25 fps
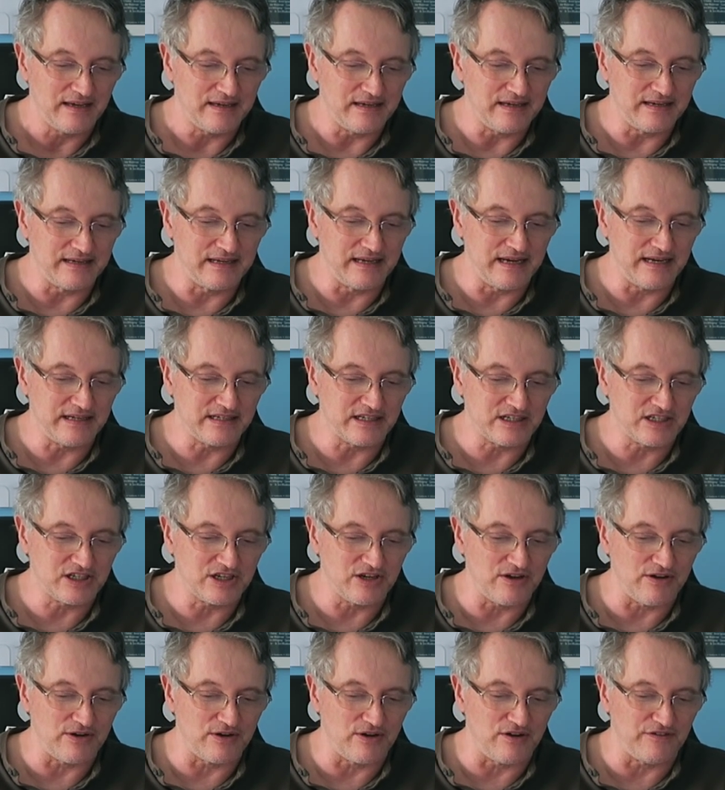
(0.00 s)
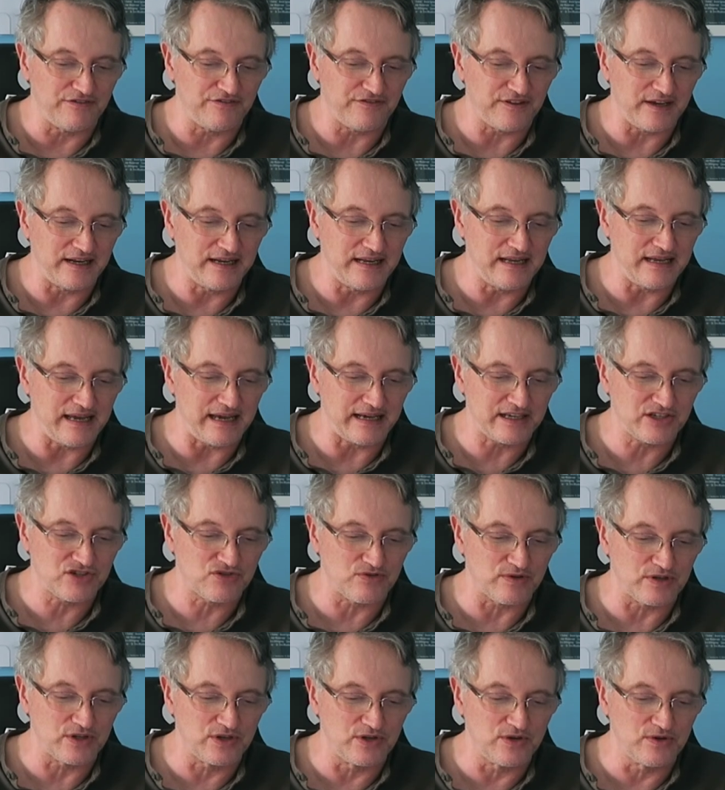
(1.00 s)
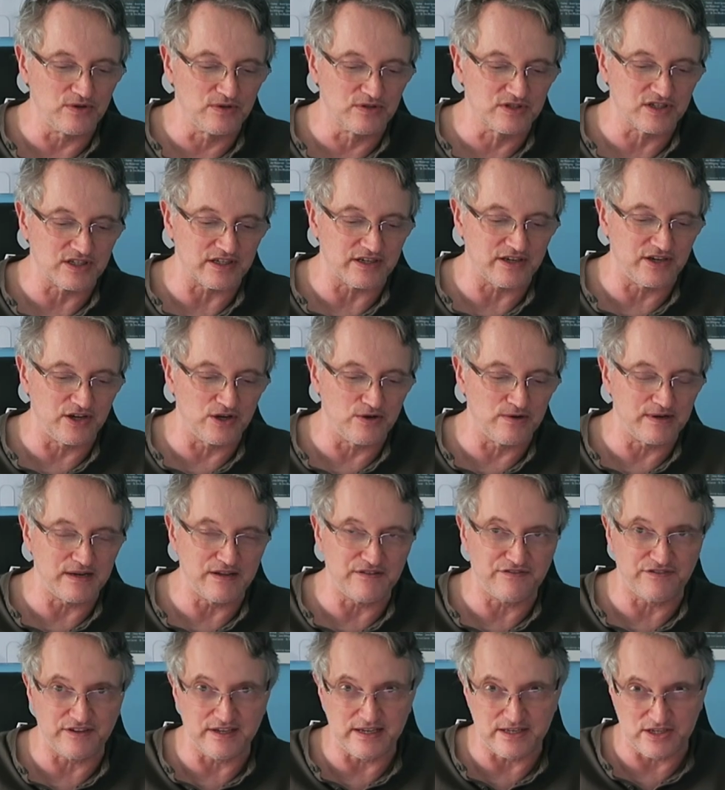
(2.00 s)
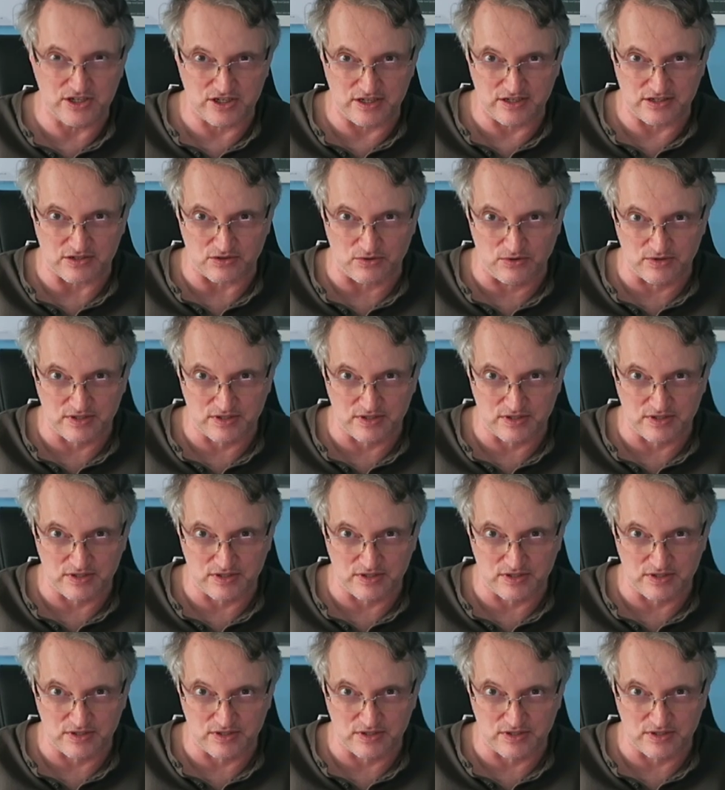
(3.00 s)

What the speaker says: You need to turn off any extra Google security features,